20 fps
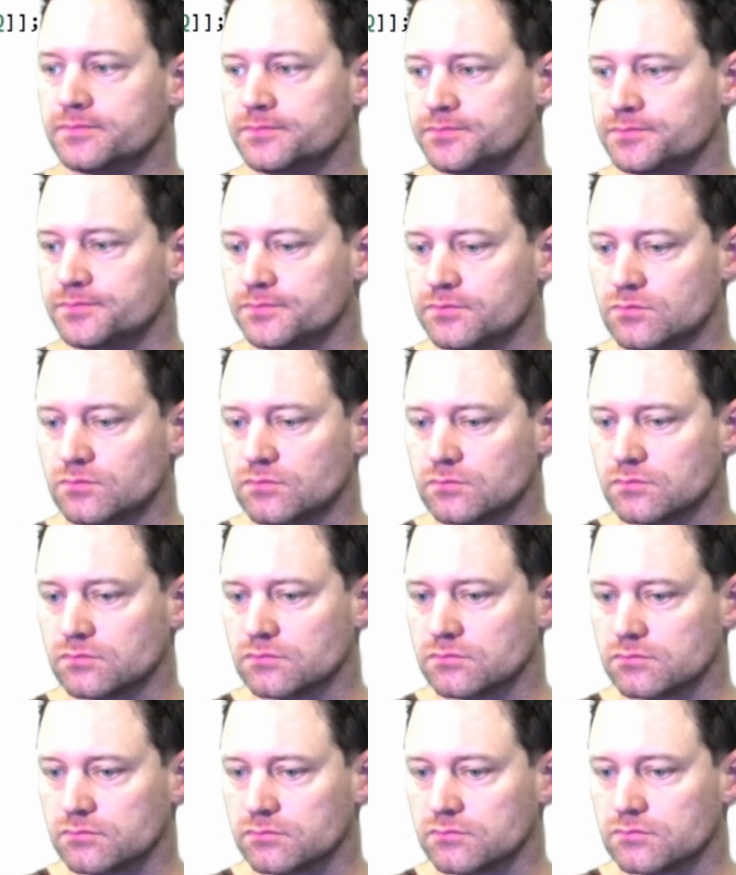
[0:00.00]

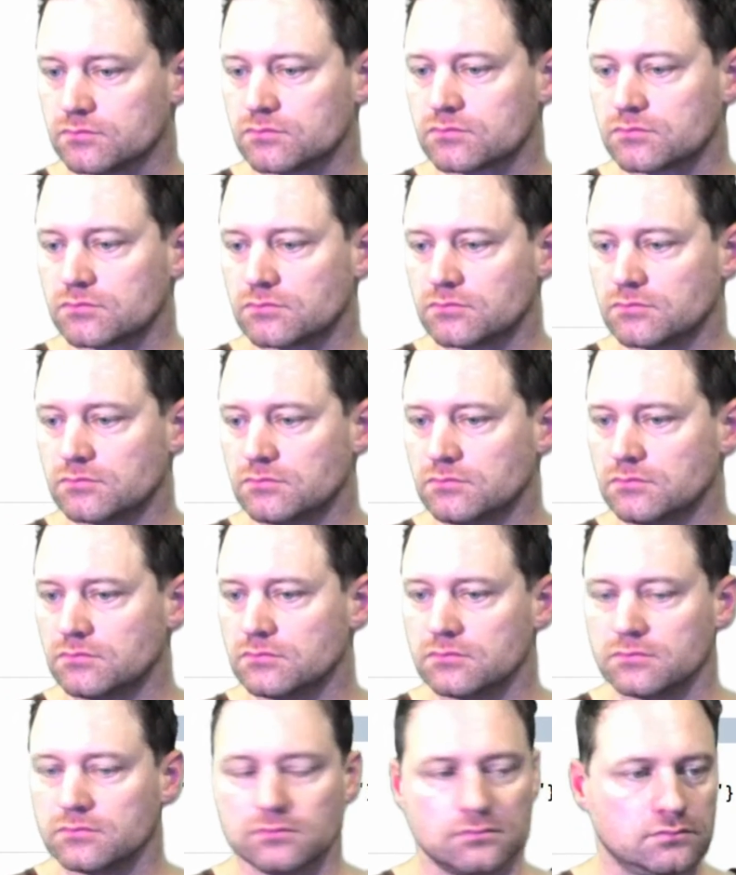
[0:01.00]

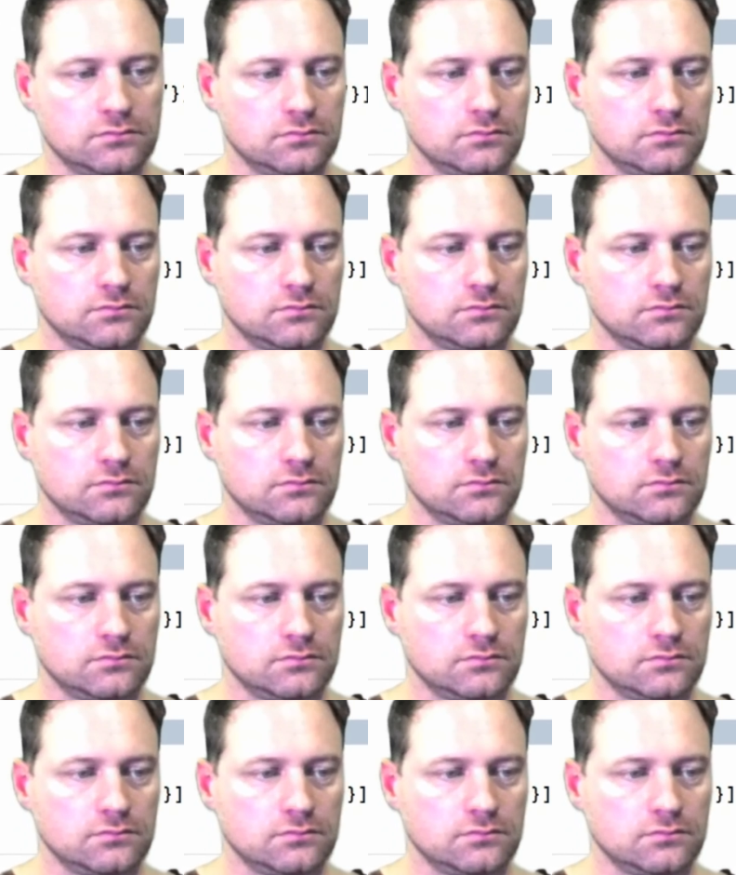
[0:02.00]
Nobody speaks.